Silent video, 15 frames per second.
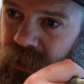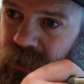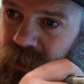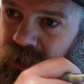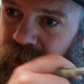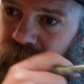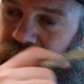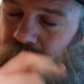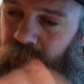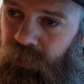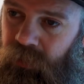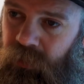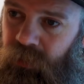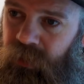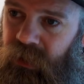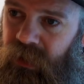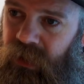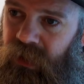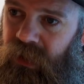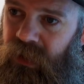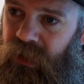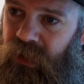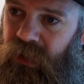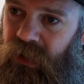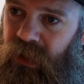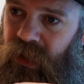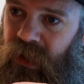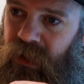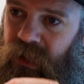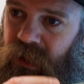the following week,
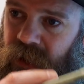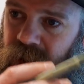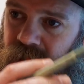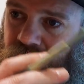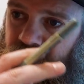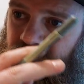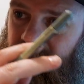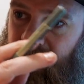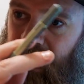and then